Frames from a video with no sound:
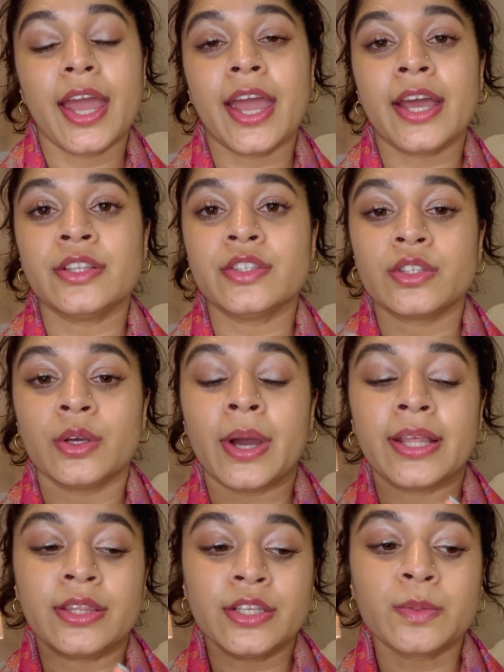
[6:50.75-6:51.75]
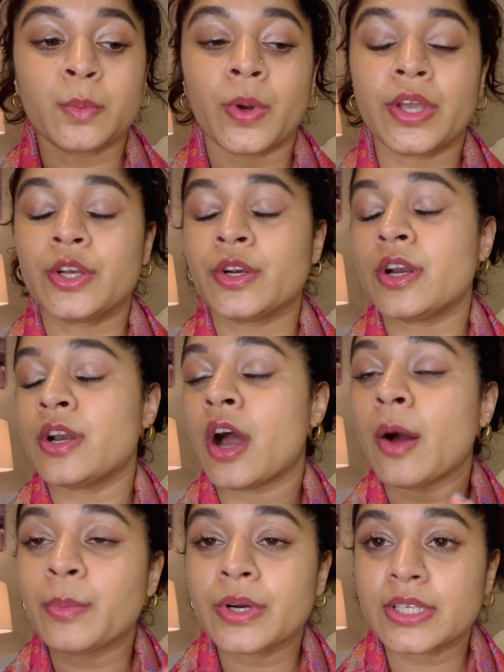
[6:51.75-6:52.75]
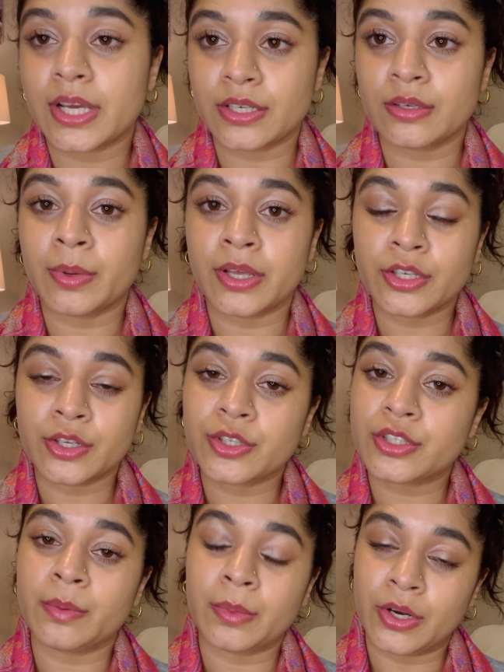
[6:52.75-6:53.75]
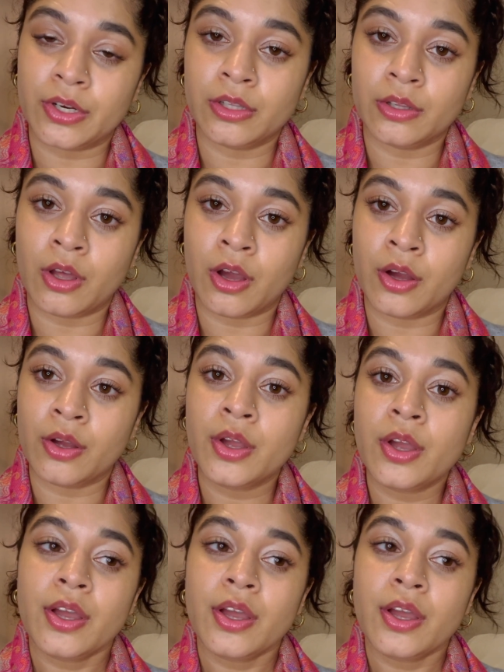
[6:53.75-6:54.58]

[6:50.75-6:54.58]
And so at this point, you're not protected by the Good Samaritan law,